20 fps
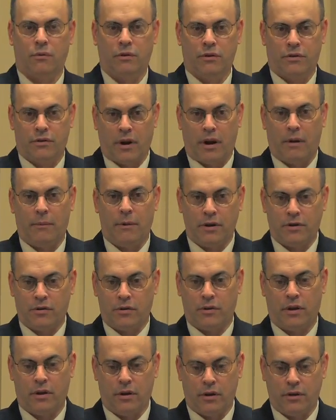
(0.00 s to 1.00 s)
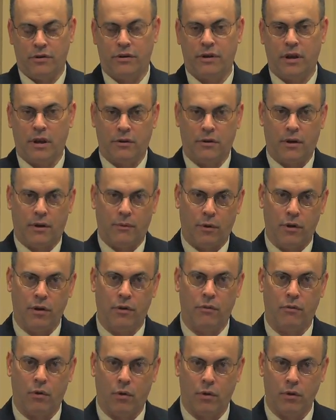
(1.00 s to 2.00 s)
we try to make sure that you understand kind of what
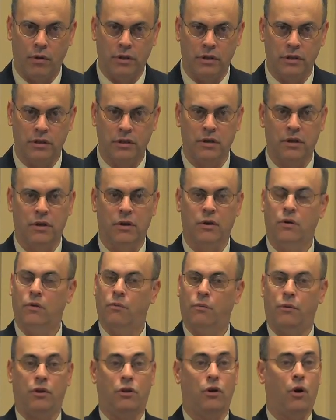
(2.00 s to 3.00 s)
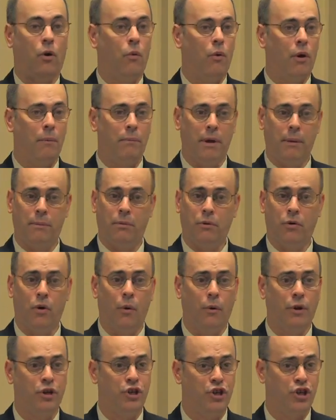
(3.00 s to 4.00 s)
your role is. We don't want people
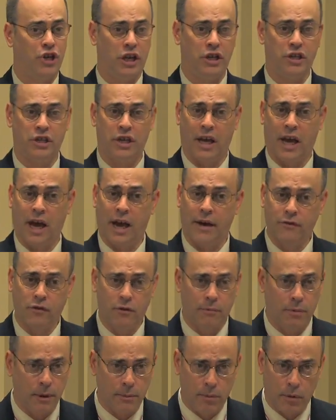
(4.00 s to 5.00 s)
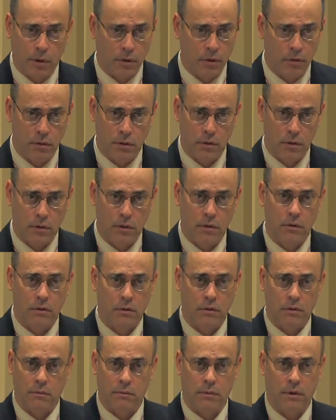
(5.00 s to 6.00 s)
going chasing after people.
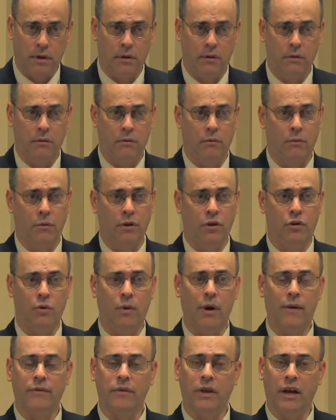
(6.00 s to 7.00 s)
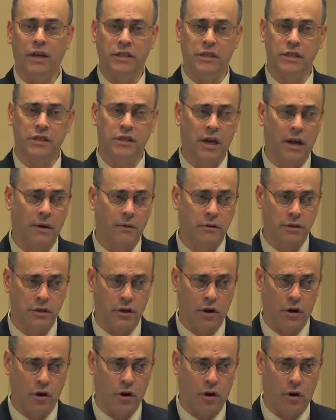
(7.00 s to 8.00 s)
I mean, we do have lights and sirens
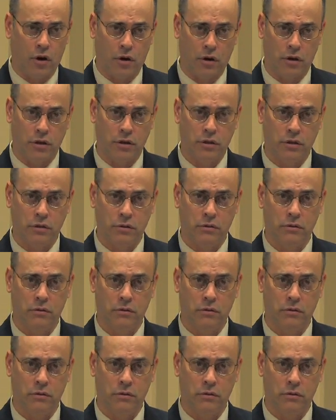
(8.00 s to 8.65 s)
in our cars,